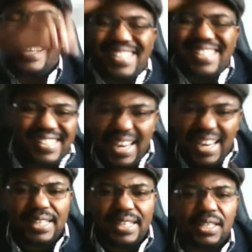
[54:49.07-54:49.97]
seal
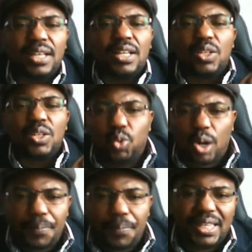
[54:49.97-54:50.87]
it.
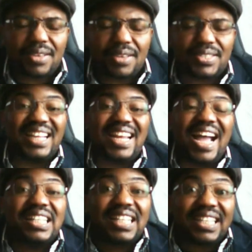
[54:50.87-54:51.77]
drop it aside
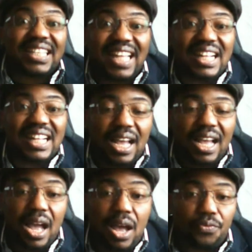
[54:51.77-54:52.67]
and start
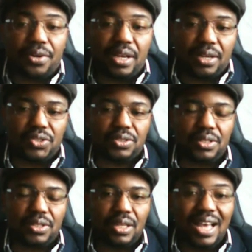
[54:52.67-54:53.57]
afresh
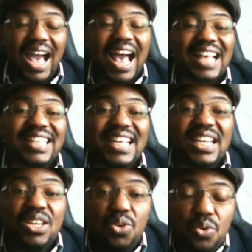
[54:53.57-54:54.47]
as a
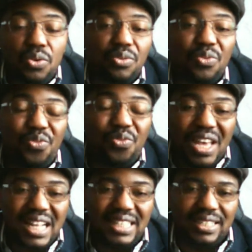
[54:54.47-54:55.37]
new
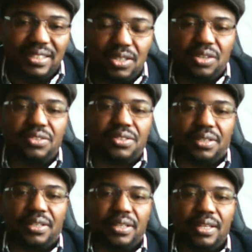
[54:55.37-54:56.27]
virgin country.